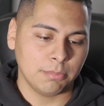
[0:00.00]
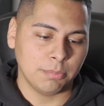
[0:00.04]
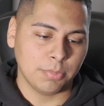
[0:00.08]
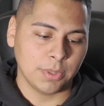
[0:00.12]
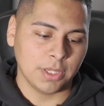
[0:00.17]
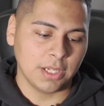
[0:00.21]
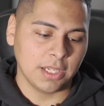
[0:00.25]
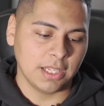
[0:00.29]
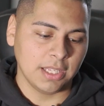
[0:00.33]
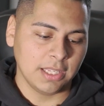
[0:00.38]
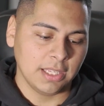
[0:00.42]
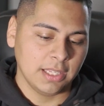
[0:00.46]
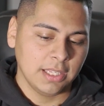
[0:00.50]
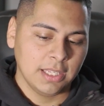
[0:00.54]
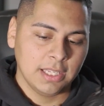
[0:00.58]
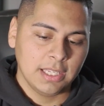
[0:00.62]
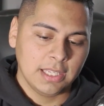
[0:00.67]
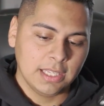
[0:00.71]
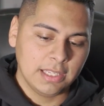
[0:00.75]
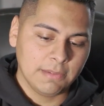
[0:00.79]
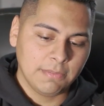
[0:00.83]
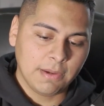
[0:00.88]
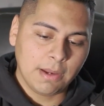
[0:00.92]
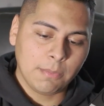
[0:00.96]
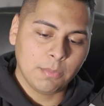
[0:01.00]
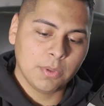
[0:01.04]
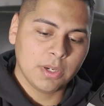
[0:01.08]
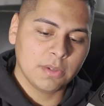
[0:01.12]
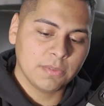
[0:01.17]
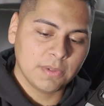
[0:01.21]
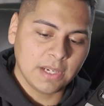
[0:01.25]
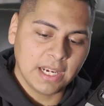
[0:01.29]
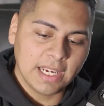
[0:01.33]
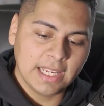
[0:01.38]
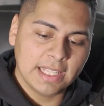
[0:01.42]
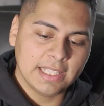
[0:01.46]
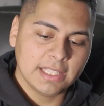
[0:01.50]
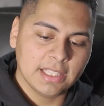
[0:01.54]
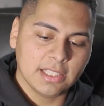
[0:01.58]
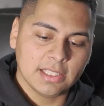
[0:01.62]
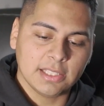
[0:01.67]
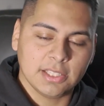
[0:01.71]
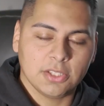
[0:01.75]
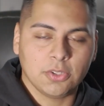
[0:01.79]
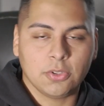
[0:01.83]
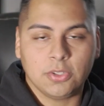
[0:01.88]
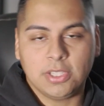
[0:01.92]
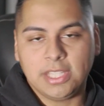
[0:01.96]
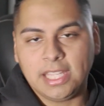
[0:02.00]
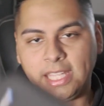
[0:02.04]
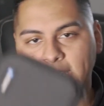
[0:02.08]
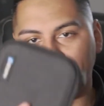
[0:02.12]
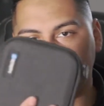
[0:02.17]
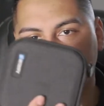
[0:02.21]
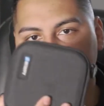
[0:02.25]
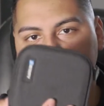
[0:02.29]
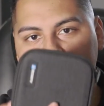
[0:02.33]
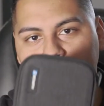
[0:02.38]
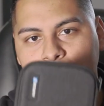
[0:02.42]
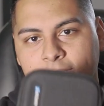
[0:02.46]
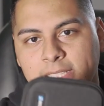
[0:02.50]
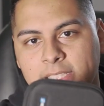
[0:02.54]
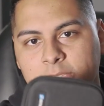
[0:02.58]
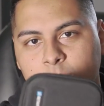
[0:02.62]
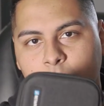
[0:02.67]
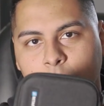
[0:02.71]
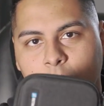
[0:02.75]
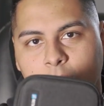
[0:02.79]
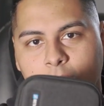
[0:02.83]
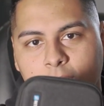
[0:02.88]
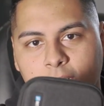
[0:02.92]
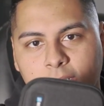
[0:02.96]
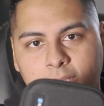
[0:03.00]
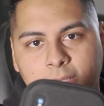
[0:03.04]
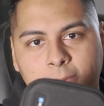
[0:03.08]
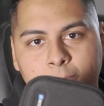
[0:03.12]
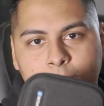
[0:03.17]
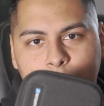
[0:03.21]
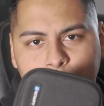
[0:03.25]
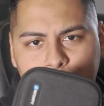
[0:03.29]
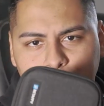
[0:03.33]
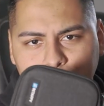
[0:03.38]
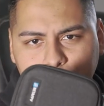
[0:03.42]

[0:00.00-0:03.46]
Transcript: But if I would have gotten the little kit with this one,